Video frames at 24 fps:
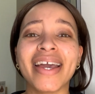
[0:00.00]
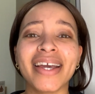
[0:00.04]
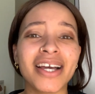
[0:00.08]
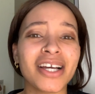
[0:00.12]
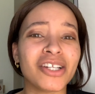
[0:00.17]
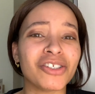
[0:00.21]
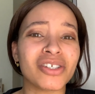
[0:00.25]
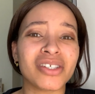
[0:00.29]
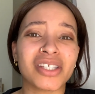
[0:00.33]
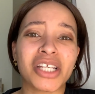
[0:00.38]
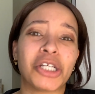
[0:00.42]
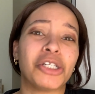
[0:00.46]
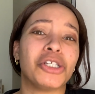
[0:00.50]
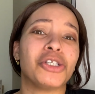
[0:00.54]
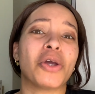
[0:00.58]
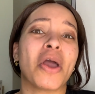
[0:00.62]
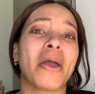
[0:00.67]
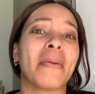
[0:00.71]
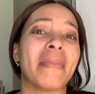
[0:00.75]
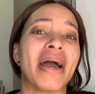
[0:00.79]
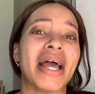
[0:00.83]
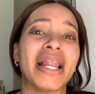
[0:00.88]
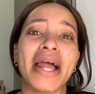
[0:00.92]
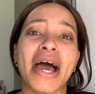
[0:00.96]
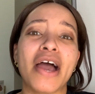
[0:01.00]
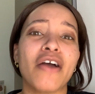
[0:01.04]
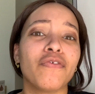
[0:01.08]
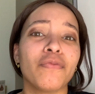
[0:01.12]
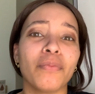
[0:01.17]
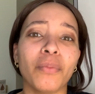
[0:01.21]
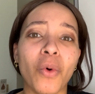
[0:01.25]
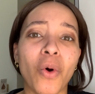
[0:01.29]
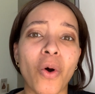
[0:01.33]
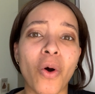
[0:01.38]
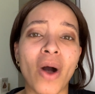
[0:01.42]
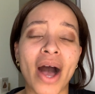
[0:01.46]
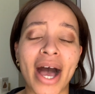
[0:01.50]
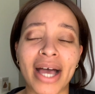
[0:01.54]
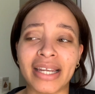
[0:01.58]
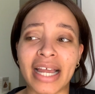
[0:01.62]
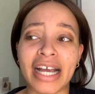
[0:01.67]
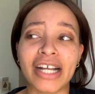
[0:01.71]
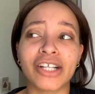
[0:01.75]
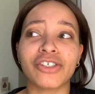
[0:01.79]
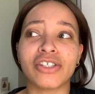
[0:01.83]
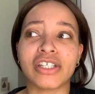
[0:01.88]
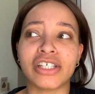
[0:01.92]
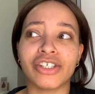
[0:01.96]
can just enjoy my life more and
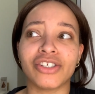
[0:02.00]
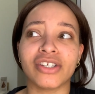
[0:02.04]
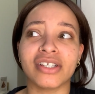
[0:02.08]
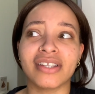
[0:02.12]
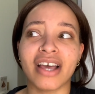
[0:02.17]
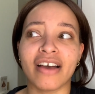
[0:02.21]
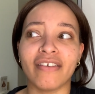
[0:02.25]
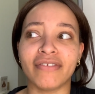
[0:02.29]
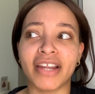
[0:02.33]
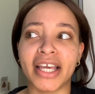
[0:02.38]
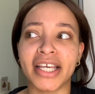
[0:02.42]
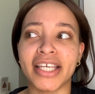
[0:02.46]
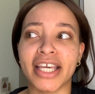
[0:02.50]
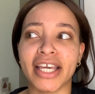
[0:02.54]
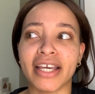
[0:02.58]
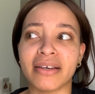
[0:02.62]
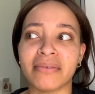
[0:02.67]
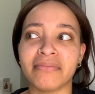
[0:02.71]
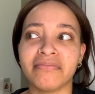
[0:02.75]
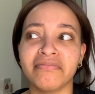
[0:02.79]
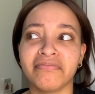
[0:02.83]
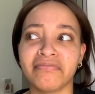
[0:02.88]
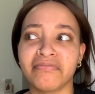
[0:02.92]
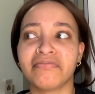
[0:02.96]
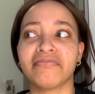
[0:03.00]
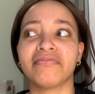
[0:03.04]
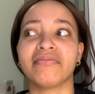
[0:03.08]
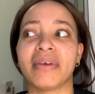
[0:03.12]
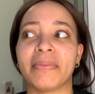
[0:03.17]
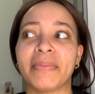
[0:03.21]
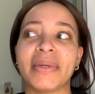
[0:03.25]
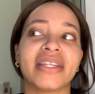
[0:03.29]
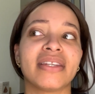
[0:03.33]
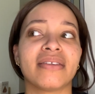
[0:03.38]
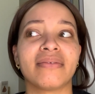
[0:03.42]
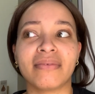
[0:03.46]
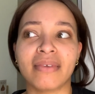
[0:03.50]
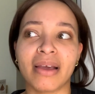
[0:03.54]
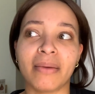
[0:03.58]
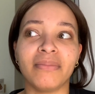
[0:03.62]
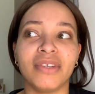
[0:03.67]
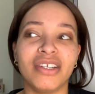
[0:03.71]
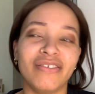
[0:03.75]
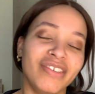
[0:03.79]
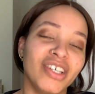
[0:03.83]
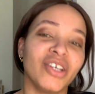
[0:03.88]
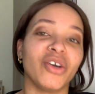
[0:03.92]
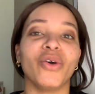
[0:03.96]
actually just have like I'm
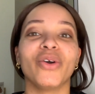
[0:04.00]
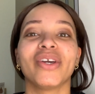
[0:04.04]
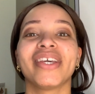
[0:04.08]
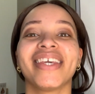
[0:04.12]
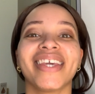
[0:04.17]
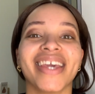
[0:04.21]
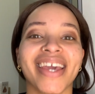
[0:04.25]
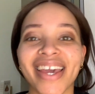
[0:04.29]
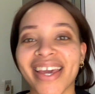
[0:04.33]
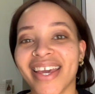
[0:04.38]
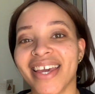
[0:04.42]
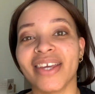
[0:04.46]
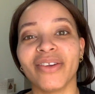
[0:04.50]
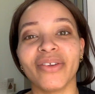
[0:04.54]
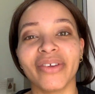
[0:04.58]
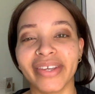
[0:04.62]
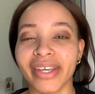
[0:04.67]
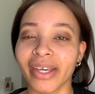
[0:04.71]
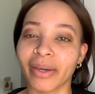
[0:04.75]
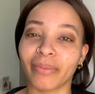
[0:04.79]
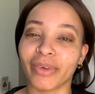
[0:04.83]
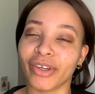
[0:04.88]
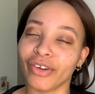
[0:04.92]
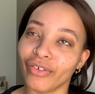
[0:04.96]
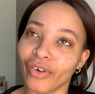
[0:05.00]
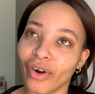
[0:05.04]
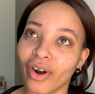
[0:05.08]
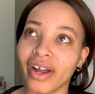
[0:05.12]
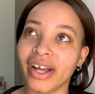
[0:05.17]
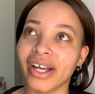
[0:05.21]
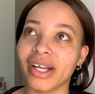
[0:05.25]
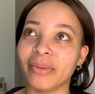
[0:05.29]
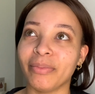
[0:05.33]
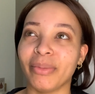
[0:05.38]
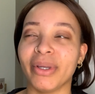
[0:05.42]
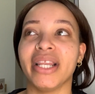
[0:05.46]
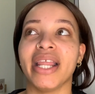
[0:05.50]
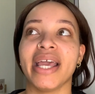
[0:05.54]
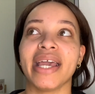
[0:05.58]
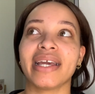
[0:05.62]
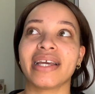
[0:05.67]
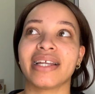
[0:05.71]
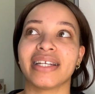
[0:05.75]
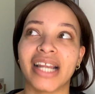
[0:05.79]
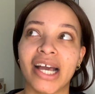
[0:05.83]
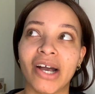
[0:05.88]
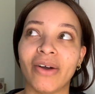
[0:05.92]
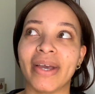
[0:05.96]
living okay, don't get me wrong, but
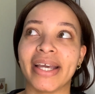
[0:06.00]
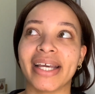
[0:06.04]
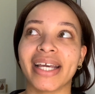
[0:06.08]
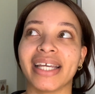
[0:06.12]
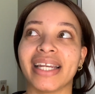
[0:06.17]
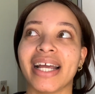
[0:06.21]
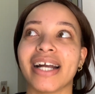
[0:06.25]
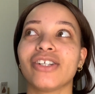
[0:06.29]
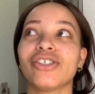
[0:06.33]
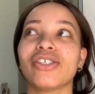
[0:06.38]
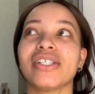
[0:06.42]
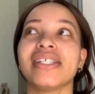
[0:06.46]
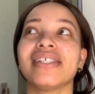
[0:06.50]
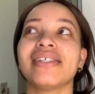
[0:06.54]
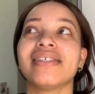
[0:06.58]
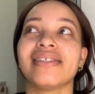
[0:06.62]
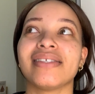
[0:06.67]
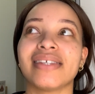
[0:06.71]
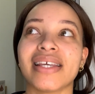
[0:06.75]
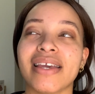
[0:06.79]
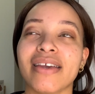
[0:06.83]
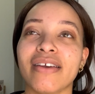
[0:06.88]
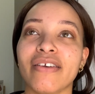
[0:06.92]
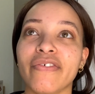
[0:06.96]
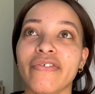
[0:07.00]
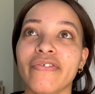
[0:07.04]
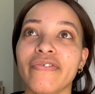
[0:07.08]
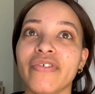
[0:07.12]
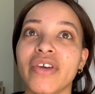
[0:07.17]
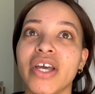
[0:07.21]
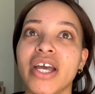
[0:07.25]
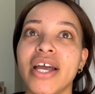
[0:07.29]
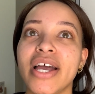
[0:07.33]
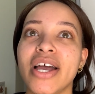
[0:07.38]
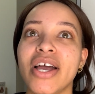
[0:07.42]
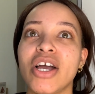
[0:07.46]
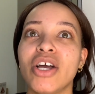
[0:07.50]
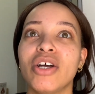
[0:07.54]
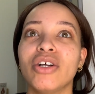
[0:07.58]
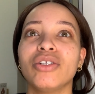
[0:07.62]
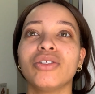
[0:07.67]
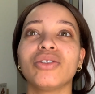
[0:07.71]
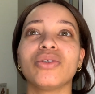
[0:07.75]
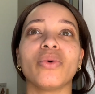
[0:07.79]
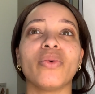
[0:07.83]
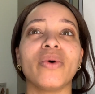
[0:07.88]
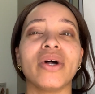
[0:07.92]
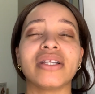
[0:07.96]
like now I can actually save
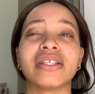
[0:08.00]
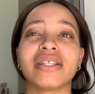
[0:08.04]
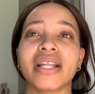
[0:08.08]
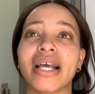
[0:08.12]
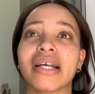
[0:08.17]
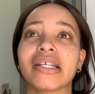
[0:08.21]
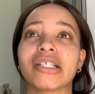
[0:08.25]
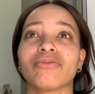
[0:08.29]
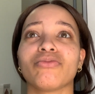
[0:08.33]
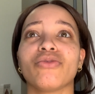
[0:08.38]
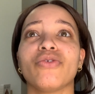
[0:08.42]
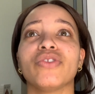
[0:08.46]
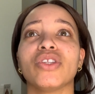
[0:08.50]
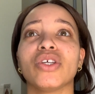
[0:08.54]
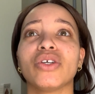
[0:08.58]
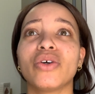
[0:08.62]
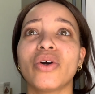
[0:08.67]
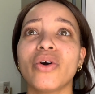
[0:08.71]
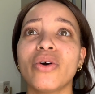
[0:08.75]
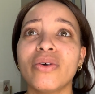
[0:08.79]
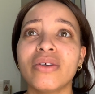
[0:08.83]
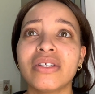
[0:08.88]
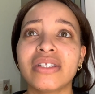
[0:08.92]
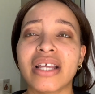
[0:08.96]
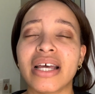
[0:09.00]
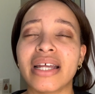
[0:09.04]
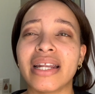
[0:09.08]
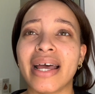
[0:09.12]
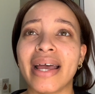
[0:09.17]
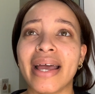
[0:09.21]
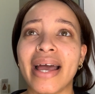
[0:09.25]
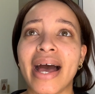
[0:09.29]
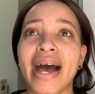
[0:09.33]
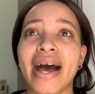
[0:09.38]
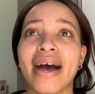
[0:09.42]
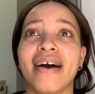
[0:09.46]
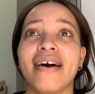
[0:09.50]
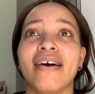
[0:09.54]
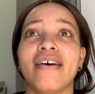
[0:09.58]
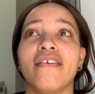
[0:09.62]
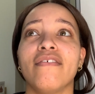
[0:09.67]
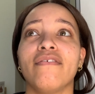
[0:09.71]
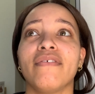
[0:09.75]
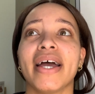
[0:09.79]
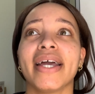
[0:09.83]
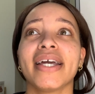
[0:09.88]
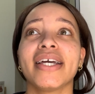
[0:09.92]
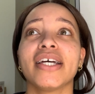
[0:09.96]
towards like some of the goals that I have.
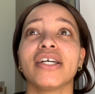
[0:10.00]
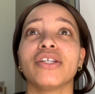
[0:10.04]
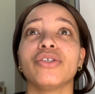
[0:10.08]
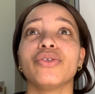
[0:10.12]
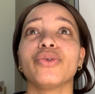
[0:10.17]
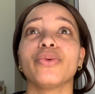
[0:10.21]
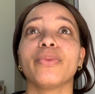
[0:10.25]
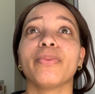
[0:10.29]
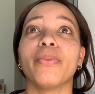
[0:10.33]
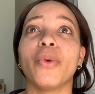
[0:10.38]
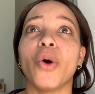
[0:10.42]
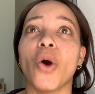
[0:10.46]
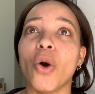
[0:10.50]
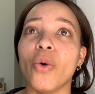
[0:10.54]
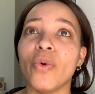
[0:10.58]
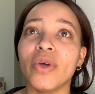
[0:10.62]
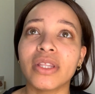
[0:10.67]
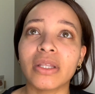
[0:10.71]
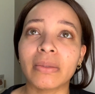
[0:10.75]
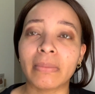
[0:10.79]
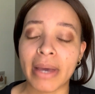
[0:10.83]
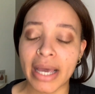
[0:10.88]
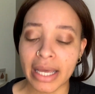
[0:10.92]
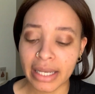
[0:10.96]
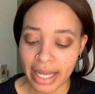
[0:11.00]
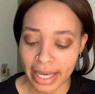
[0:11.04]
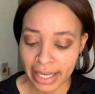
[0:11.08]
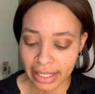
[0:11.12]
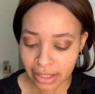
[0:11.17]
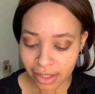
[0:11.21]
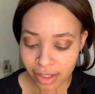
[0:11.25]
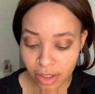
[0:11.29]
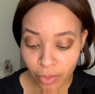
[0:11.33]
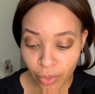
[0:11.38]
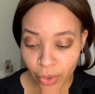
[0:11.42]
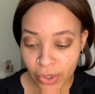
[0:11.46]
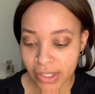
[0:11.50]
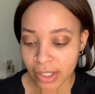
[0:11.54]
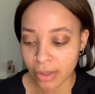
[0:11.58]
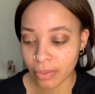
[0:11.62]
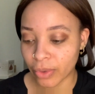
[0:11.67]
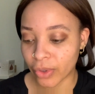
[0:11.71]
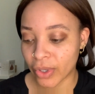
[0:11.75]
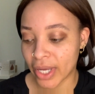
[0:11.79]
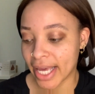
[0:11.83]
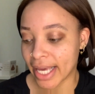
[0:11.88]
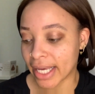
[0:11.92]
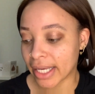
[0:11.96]
I can do more with my like
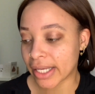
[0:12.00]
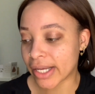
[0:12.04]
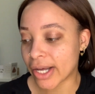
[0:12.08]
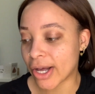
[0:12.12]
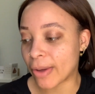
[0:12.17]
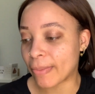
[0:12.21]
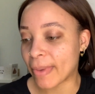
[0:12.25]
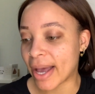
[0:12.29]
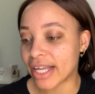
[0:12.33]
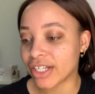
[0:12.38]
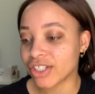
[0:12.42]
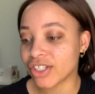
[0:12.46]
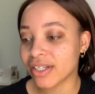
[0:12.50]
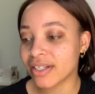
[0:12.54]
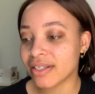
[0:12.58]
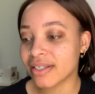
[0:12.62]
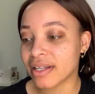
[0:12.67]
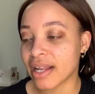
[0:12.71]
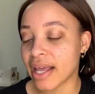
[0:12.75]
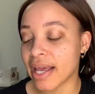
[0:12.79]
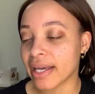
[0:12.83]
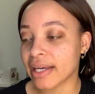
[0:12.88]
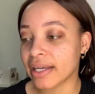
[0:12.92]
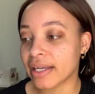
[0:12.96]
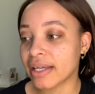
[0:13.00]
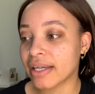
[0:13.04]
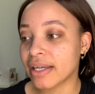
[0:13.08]
disposable income. I just like,